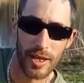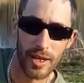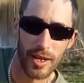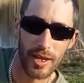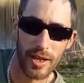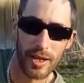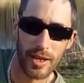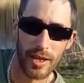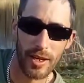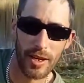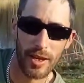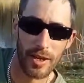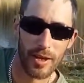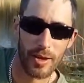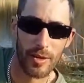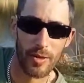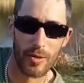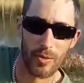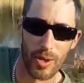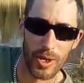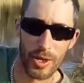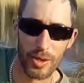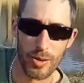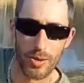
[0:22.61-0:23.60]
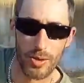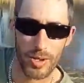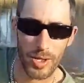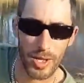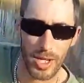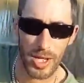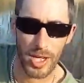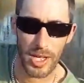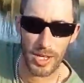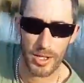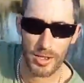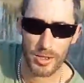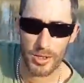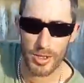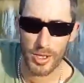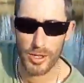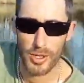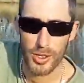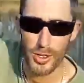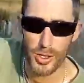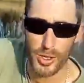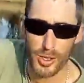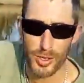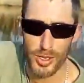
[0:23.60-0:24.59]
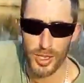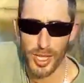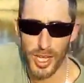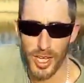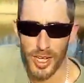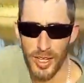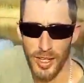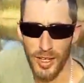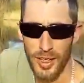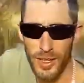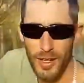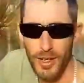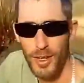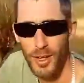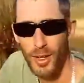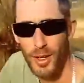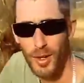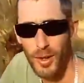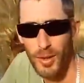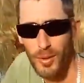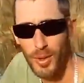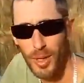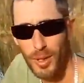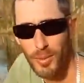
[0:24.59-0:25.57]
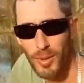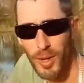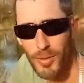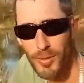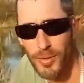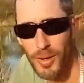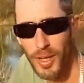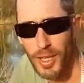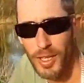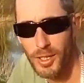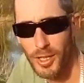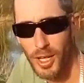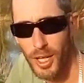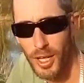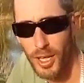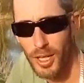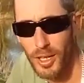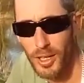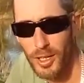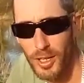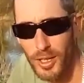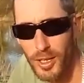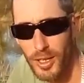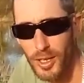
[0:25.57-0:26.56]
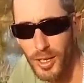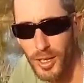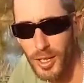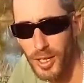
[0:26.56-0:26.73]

And we're doing a little social again with my friend Challe.